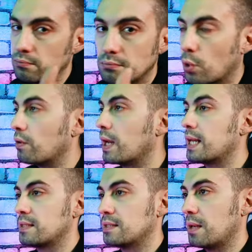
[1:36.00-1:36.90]
more or
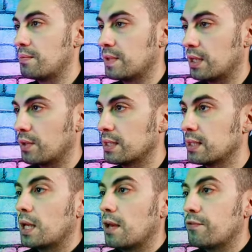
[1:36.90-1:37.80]
less the same thing, right?
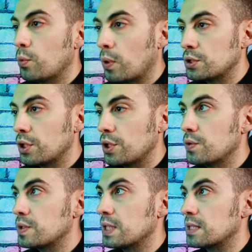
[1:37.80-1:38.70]
If you want to
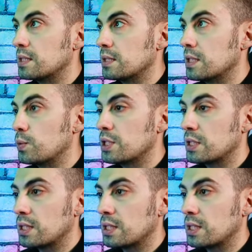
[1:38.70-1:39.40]
use this widget,